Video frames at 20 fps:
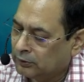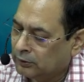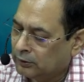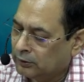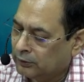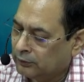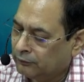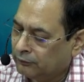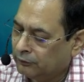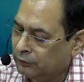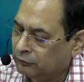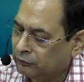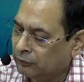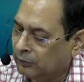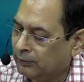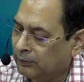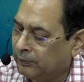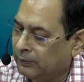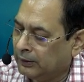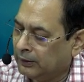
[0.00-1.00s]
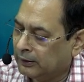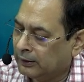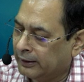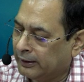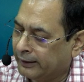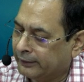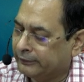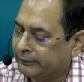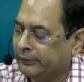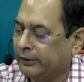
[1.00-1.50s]
which will be
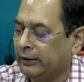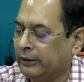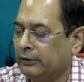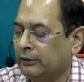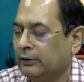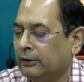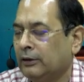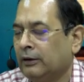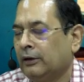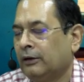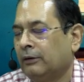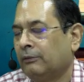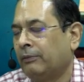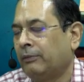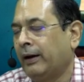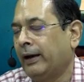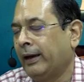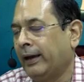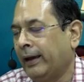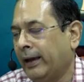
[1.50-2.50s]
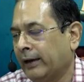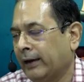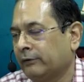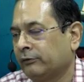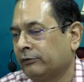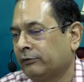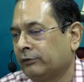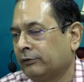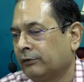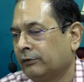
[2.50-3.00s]
collected by
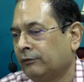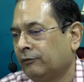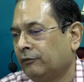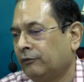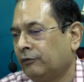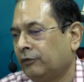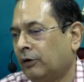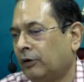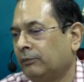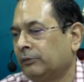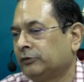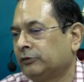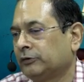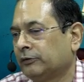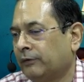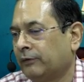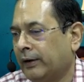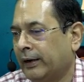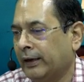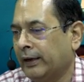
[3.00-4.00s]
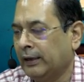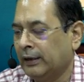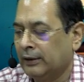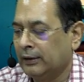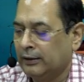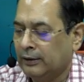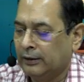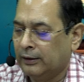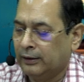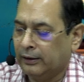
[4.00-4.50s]
X from Mr. Y,
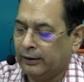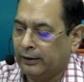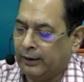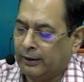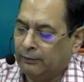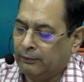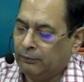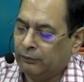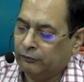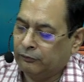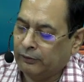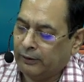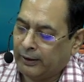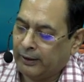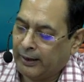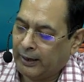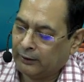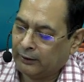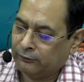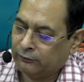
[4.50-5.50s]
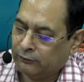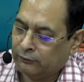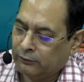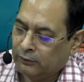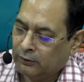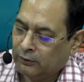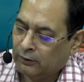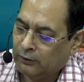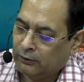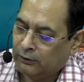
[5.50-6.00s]
and Mr. X
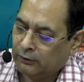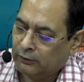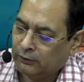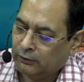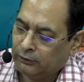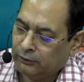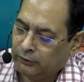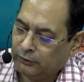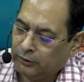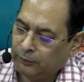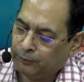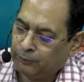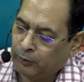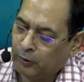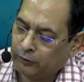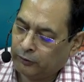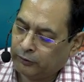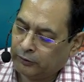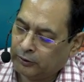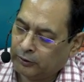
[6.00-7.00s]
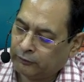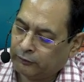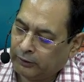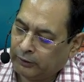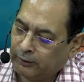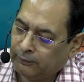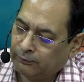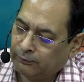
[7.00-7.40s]
deposit the same